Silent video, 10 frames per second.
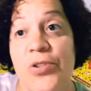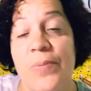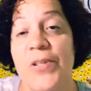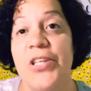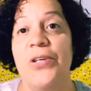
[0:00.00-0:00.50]

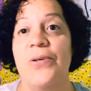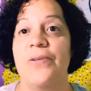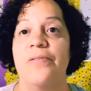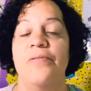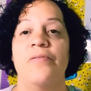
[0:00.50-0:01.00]
super
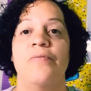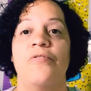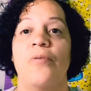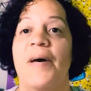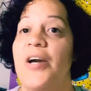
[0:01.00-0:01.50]
cute
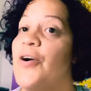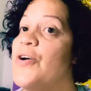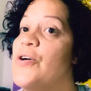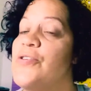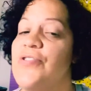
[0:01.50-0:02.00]
for my
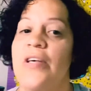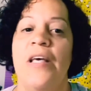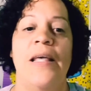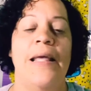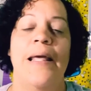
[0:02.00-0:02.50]
girls.
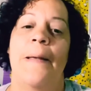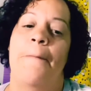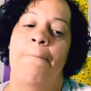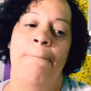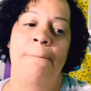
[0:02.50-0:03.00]

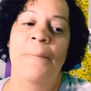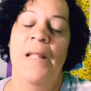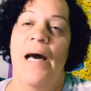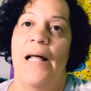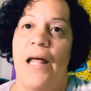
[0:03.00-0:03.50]

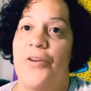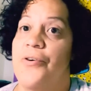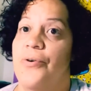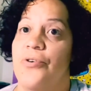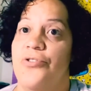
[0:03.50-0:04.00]
A lot of the
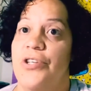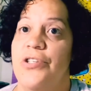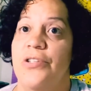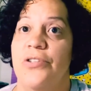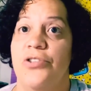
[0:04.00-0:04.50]
girls
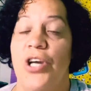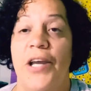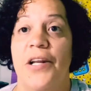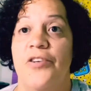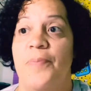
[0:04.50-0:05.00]
in
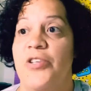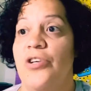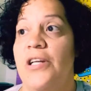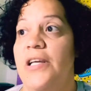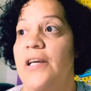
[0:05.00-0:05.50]
China
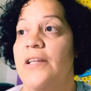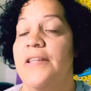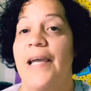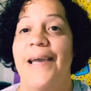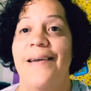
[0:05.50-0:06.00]
especially,
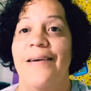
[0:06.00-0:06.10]
they